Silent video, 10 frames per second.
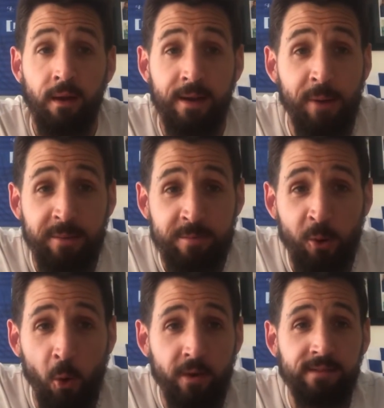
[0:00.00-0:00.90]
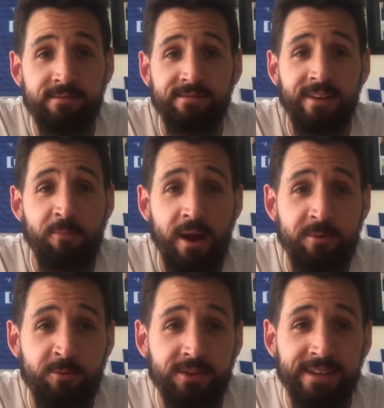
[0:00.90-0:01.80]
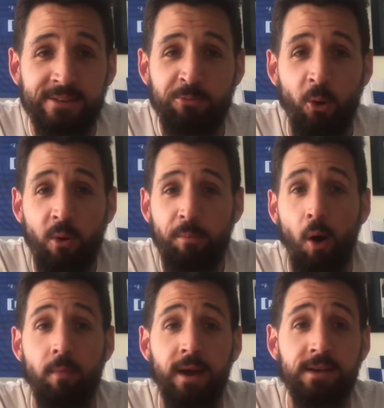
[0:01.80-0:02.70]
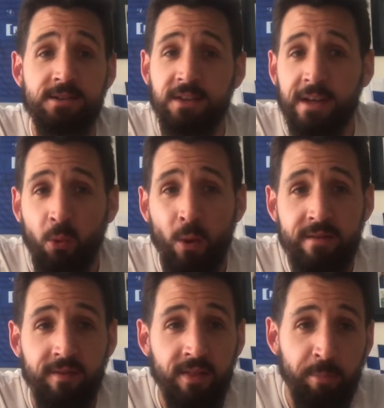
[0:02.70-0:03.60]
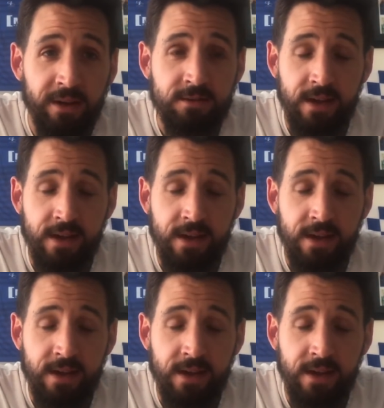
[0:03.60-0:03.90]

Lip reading: It may be boring, it may be predictable, but I'm going to stick with the big